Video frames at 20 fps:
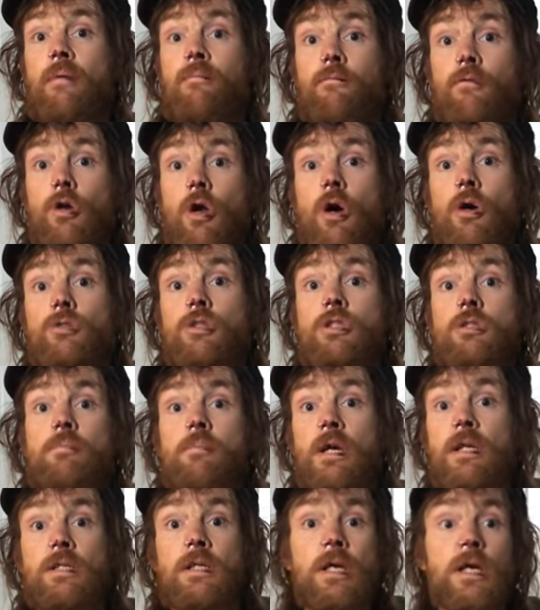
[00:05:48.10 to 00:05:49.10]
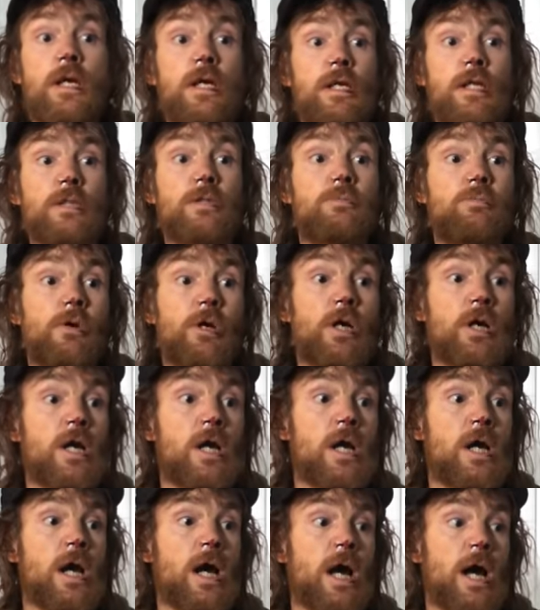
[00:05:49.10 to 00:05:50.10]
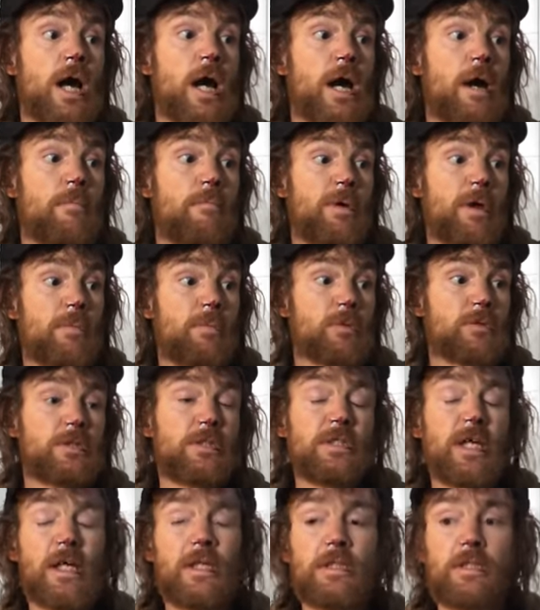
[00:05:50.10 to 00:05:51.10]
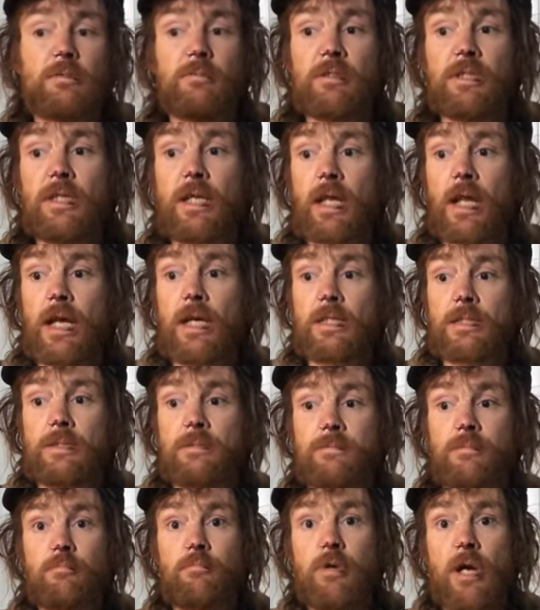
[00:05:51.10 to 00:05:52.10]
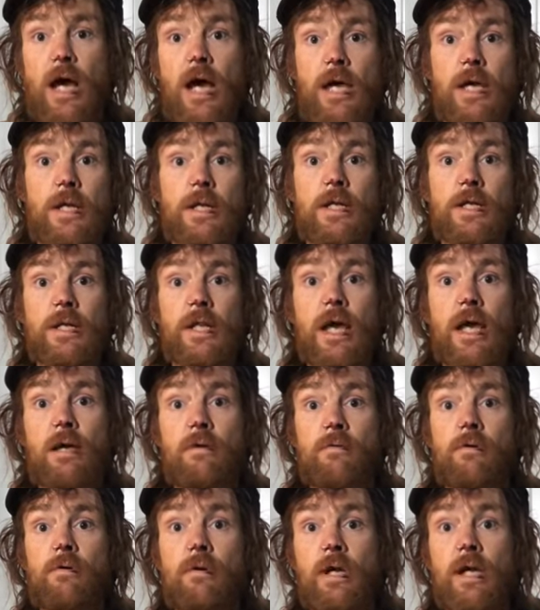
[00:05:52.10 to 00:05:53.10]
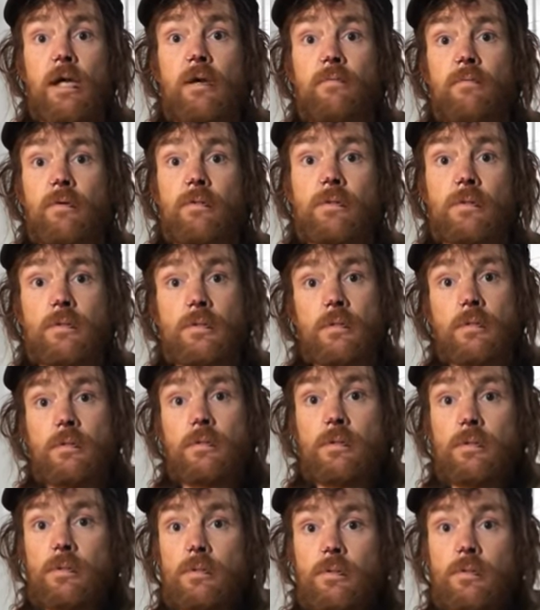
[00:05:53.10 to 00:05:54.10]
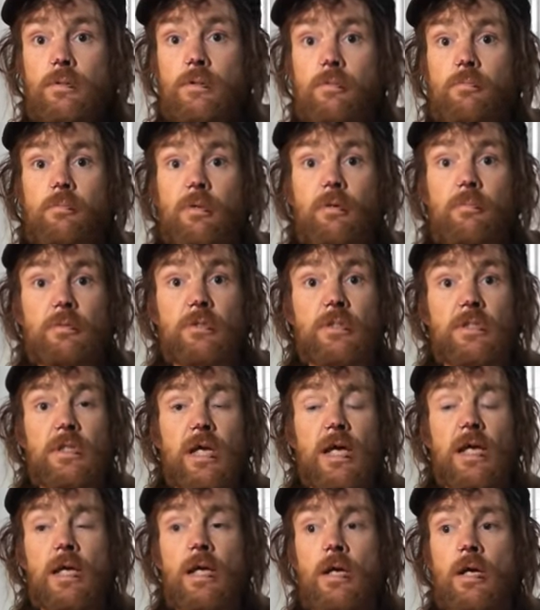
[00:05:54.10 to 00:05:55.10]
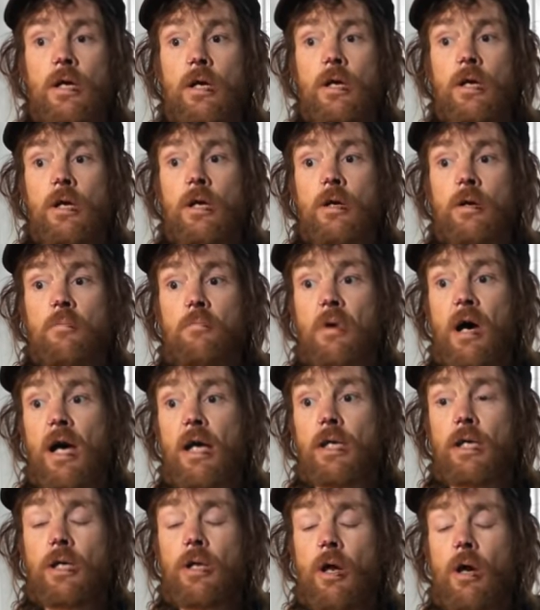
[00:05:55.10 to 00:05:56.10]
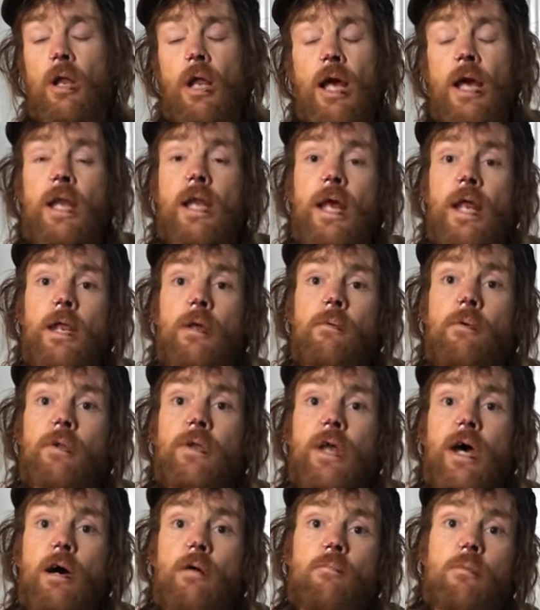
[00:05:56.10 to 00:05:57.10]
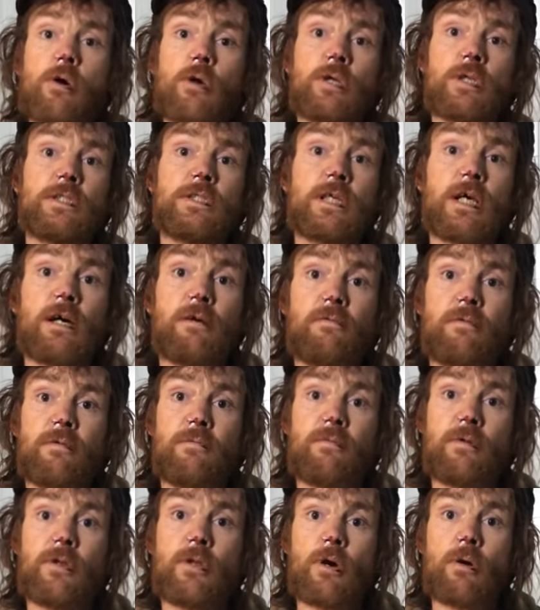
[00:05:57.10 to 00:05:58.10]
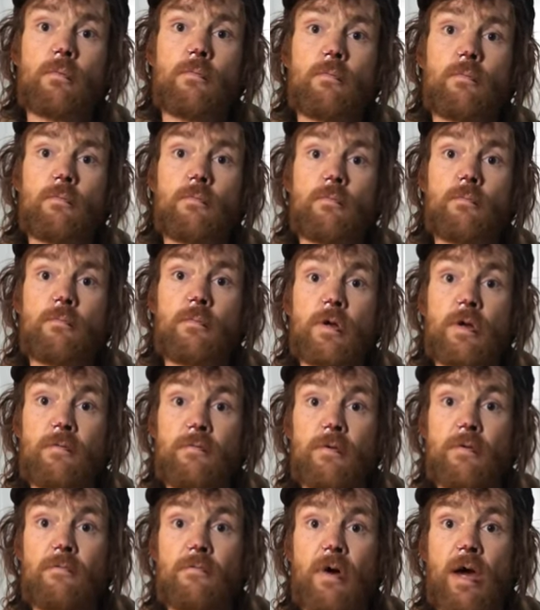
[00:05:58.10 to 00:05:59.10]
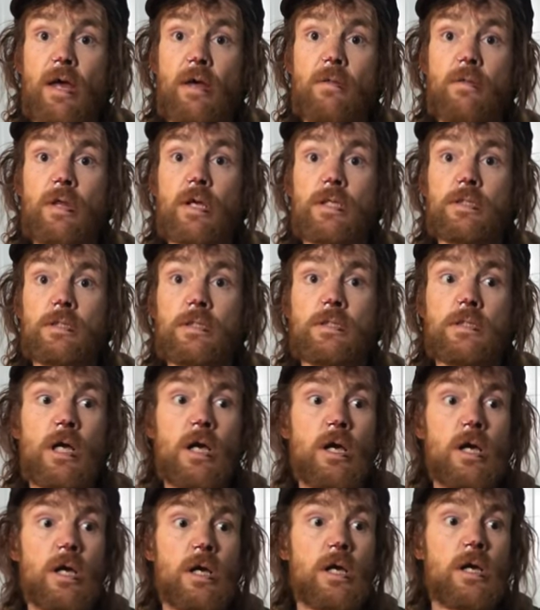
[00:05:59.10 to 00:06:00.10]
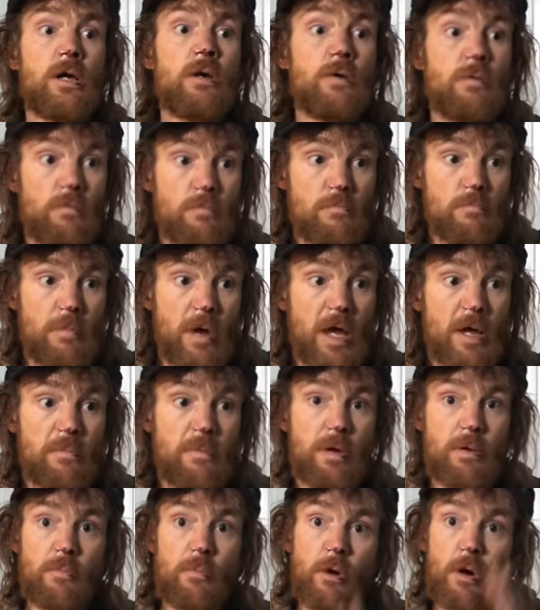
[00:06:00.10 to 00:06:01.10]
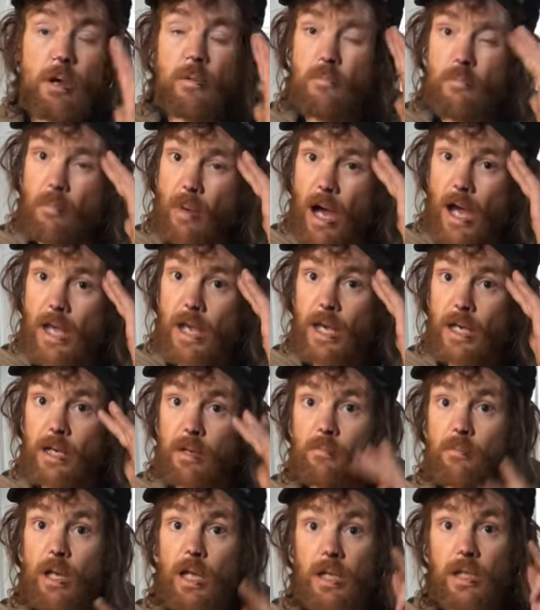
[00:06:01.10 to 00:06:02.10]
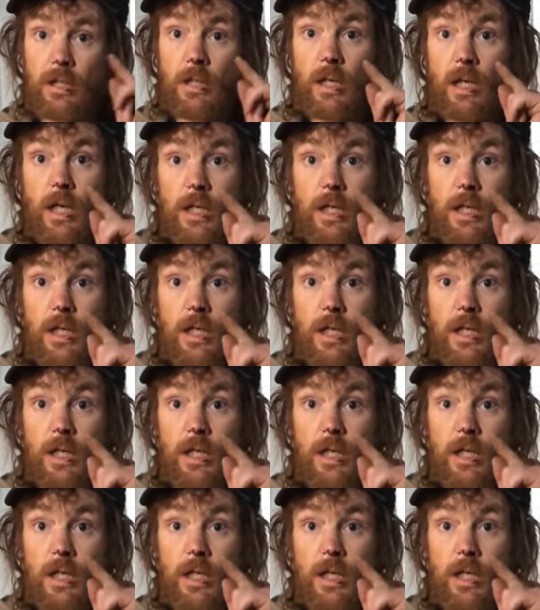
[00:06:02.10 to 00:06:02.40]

I've got to make this work. People say to me, the likes of Brian and Dave or Keith and other people say, Mark, you're not letting anyone down but yourself if you don't, if you fail this. Maybe, but in my head, I'm letting the